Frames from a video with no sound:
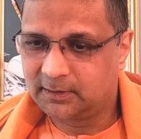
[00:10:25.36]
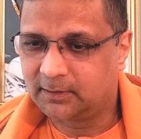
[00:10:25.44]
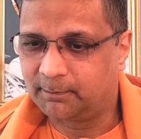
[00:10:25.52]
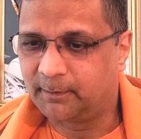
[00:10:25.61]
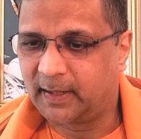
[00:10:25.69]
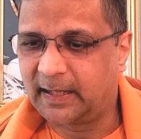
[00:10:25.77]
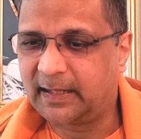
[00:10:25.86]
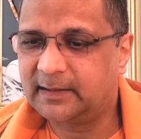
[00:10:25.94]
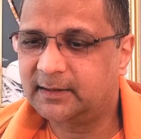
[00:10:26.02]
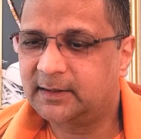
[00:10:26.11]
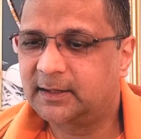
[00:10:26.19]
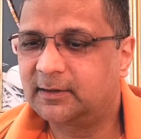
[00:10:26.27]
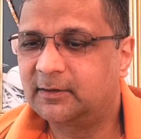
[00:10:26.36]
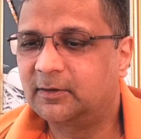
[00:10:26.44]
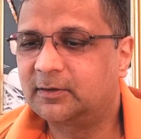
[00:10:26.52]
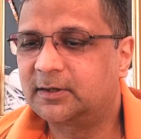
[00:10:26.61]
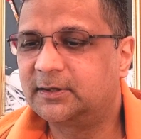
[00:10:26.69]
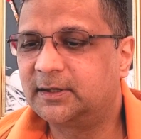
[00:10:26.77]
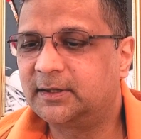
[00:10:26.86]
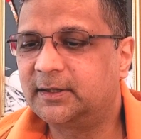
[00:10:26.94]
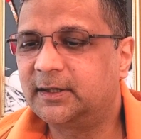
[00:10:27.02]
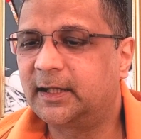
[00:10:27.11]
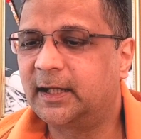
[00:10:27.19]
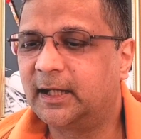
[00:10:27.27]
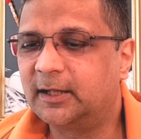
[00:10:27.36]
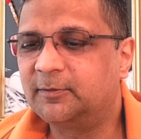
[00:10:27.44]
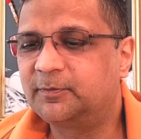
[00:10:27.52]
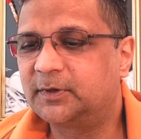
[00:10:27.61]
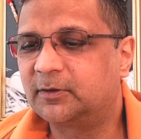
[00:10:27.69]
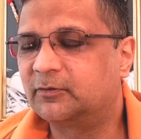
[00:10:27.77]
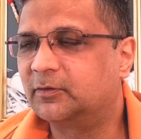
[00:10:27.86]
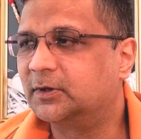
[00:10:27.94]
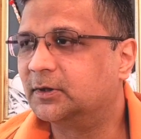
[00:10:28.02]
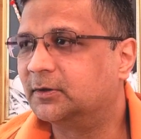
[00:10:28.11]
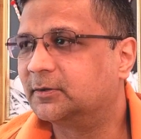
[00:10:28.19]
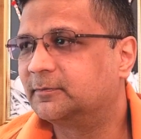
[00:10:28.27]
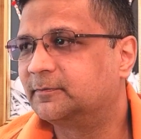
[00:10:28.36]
man cannot really help the world.